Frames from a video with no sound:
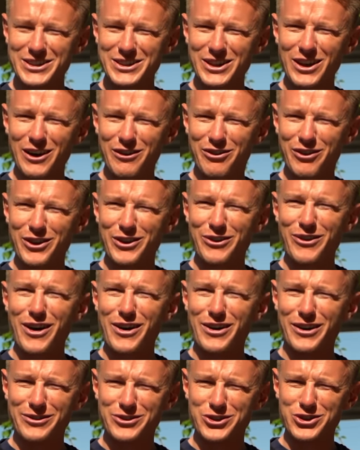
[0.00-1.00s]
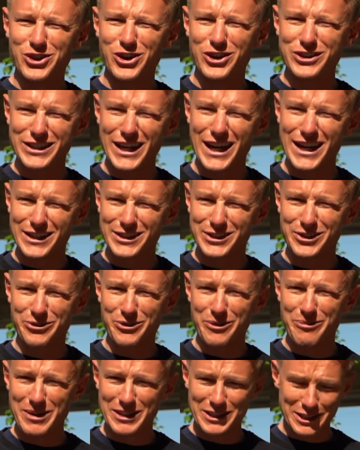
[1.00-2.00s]
is life on the road. I've just got a text that
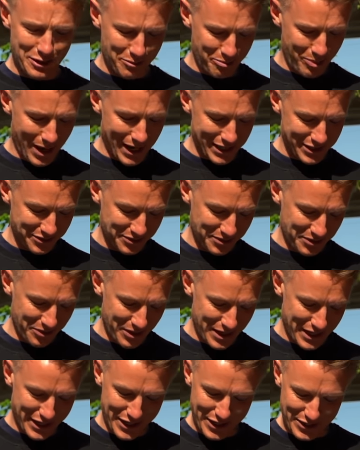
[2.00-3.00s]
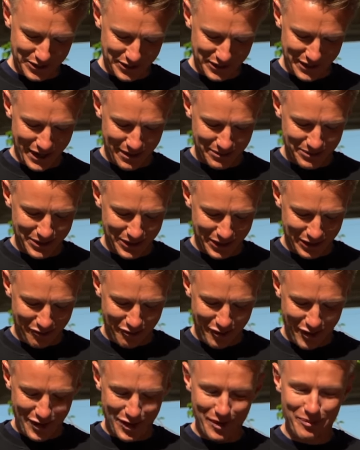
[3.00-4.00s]
we're missing a pass from the weekend, so now I'm trying to
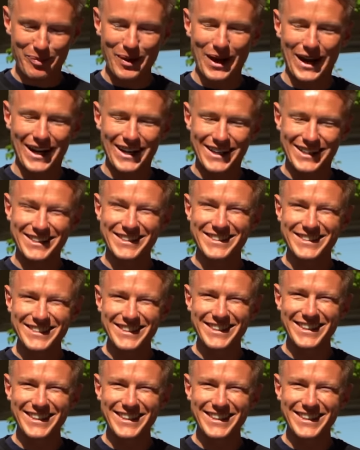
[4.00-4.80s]
find the pass.